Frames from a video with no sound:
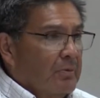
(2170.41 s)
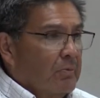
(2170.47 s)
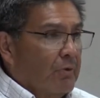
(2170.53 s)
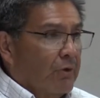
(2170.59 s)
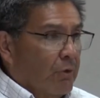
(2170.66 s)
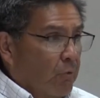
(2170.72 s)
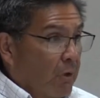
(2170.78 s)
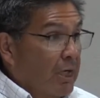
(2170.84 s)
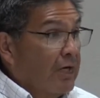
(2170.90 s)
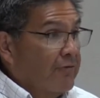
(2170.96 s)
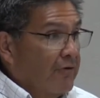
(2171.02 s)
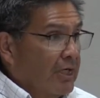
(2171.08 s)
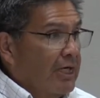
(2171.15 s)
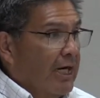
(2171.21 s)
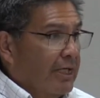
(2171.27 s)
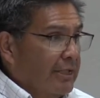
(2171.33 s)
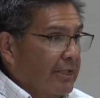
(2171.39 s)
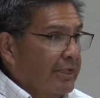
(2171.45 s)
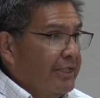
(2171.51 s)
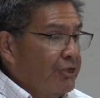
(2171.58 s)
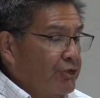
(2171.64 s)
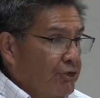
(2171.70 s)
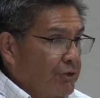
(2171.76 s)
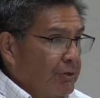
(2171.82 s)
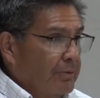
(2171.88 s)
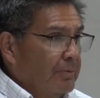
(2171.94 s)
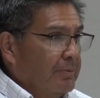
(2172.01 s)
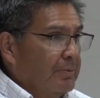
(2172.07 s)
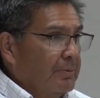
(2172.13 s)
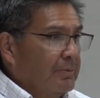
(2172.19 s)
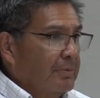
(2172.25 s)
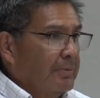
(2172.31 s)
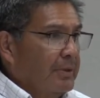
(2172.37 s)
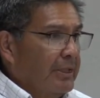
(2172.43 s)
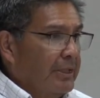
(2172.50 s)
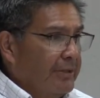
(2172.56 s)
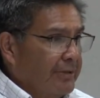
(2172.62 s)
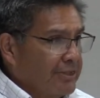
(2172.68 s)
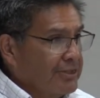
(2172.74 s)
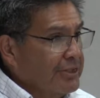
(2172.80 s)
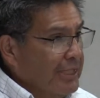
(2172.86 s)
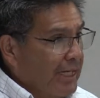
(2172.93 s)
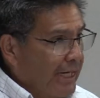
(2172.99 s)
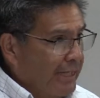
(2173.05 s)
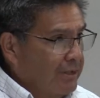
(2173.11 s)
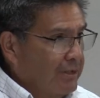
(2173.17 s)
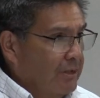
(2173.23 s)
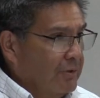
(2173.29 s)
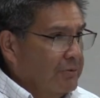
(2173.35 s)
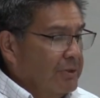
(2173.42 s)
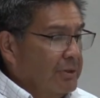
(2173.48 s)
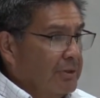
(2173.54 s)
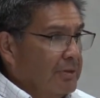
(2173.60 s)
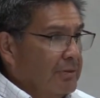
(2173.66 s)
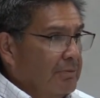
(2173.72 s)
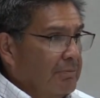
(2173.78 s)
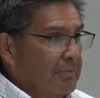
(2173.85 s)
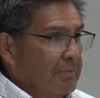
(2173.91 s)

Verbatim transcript: with wherever God leads you in this diagnosis?